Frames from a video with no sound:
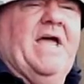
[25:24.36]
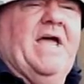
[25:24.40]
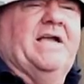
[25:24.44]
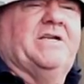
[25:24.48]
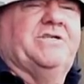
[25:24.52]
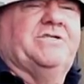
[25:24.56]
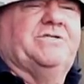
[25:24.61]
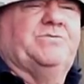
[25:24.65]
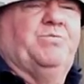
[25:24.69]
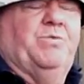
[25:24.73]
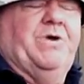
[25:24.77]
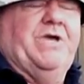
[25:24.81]

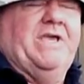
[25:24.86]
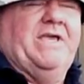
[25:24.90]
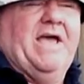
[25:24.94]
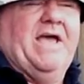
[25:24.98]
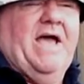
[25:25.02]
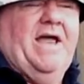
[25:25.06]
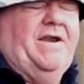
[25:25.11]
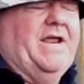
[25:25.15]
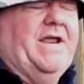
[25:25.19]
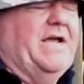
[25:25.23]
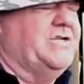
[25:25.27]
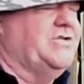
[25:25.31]
Next
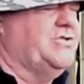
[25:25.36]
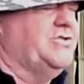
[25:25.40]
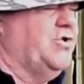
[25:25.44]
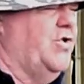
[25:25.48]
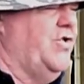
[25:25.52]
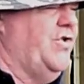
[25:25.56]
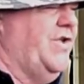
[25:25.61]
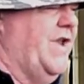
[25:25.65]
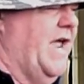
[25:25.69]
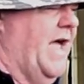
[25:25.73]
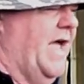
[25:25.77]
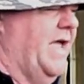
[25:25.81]
weekend,
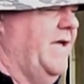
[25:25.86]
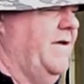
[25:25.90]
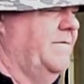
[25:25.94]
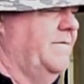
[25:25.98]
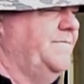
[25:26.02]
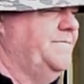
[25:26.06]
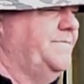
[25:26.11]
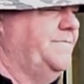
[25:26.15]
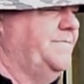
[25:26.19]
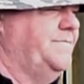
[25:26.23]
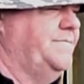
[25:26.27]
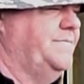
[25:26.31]
next Sunday,
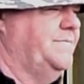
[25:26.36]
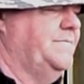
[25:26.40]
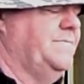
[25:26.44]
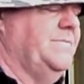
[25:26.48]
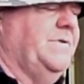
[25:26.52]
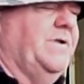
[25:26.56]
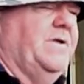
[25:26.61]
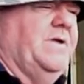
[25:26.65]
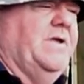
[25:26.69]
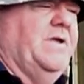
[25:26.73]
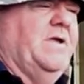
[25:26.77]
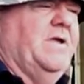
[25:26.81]

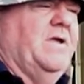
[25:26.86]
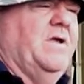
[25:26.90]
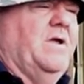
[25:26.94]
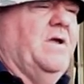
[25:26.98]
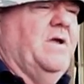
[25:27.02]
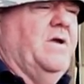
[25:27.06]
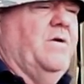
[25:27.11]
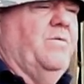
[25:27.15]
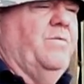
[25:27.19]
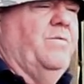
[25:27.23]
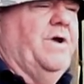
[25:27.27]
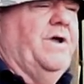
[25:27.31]

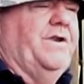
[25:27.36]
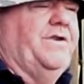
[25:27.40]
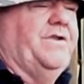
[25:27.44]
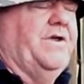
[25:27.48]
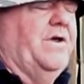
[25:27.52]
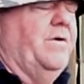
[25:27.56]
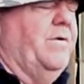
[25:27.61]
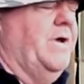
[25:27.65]
we're